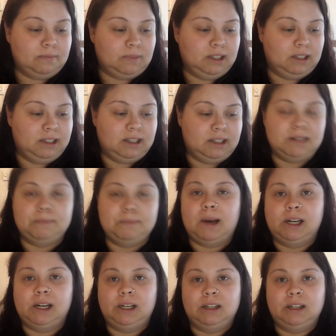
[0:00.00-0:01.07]
It doesn't
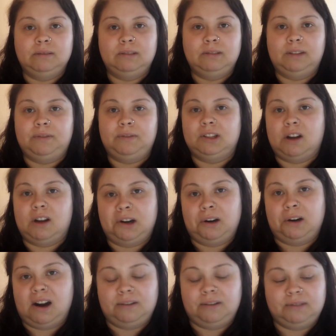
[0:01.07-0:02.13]
matter if it's on
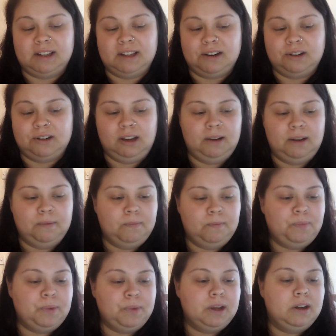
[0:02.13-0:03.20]
or off, essentially.
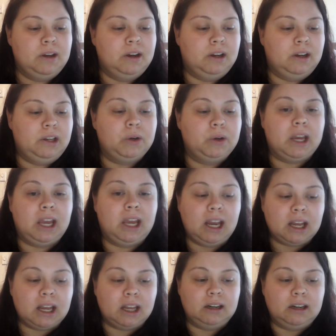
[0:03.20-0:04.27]
You
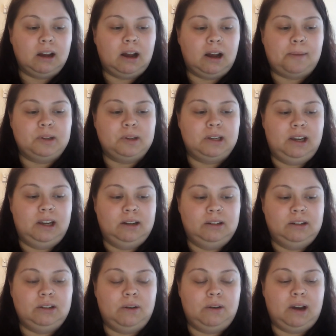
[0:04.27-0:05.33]
can opt in
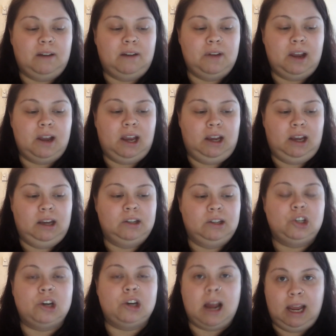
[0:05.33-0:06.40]
to have a
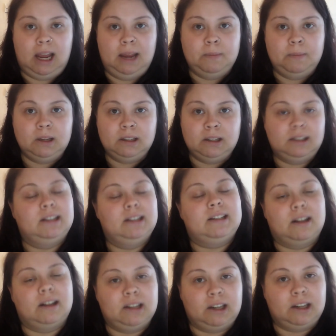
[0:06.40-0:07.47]
chime. It
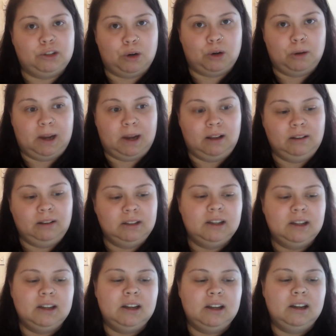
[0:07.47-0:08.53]
sounds like a doorbell
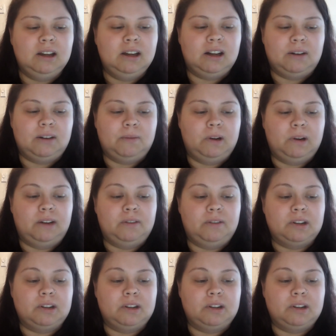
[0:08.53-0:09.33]
whenever